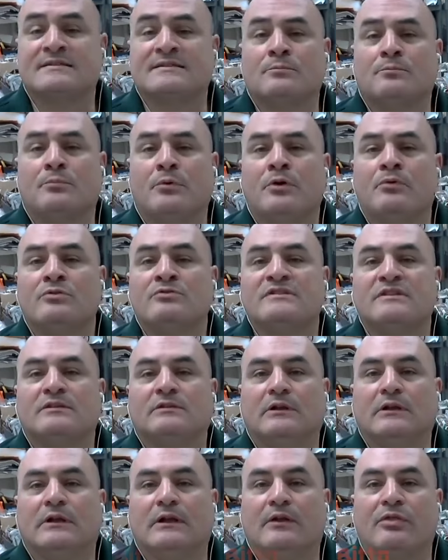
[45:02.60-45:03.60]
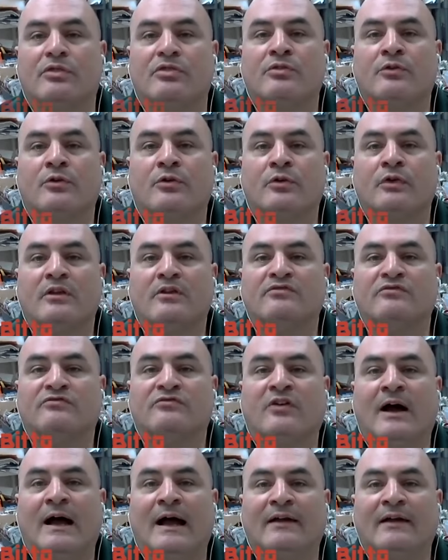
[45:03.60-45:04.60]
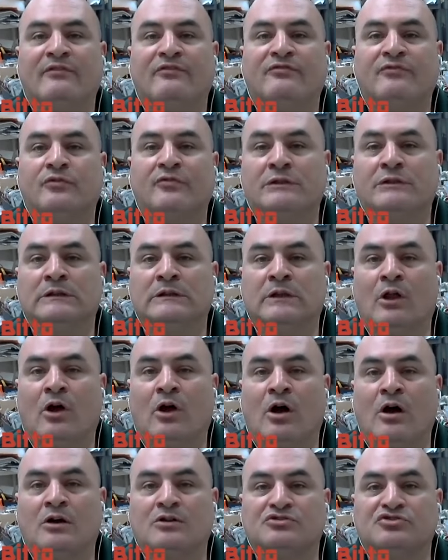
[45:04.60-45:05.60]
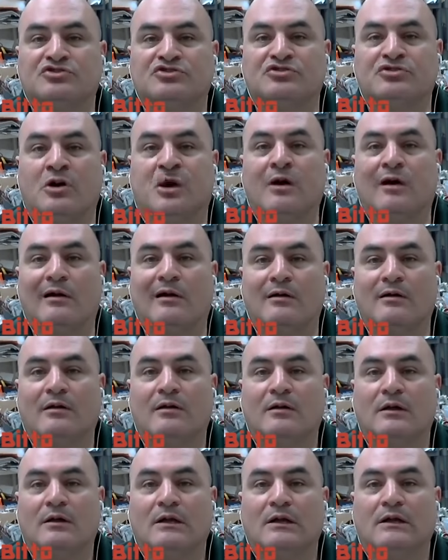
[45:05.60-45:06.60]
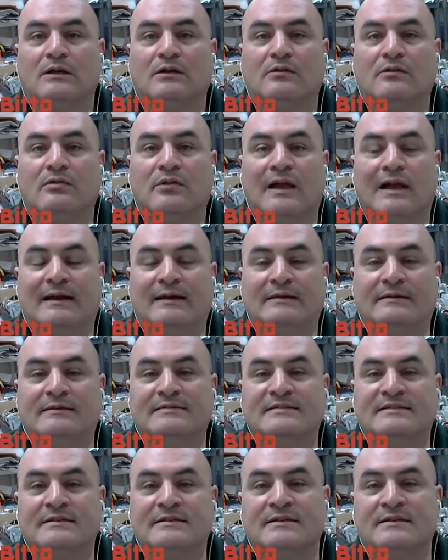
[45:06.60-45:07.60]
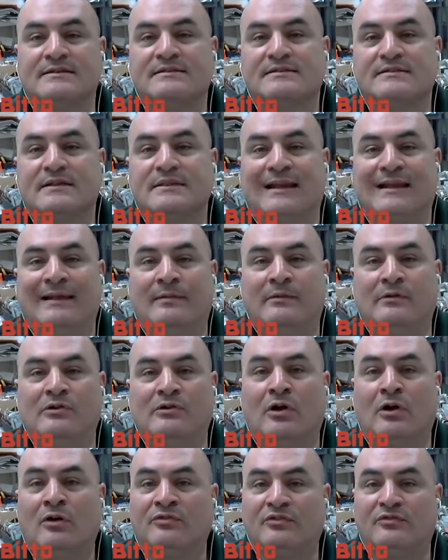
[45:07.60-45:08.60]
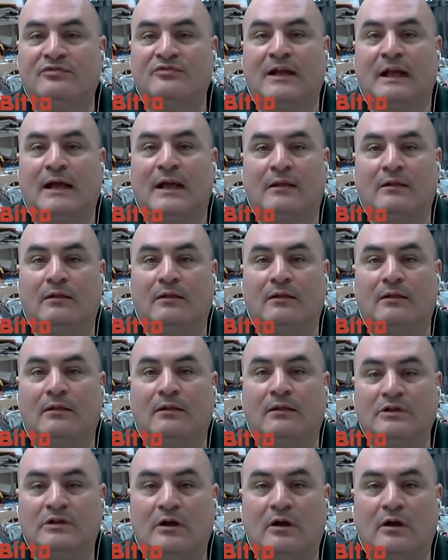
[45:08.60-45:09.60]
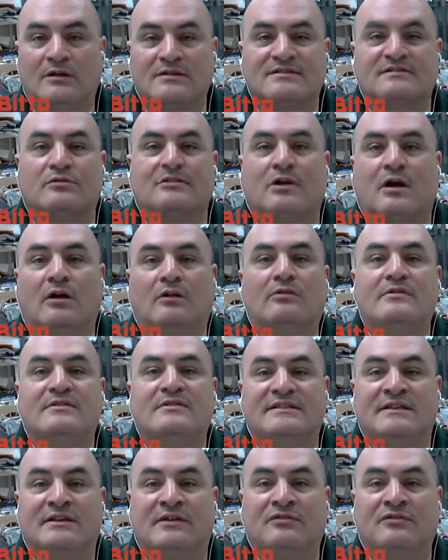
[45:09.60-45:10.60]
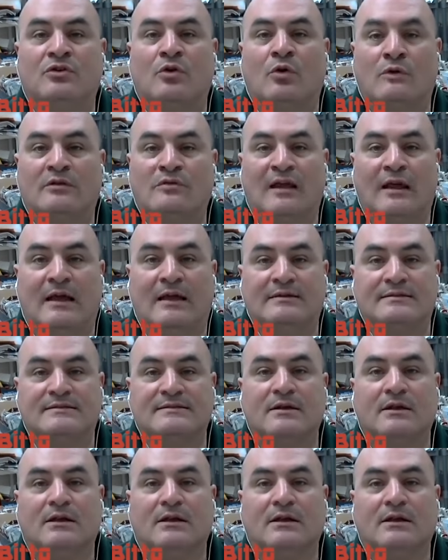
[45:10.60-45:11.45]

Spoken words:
supposedly a 35-foot long shark that exists in the Gulf of California, also called the Sea of Cortez.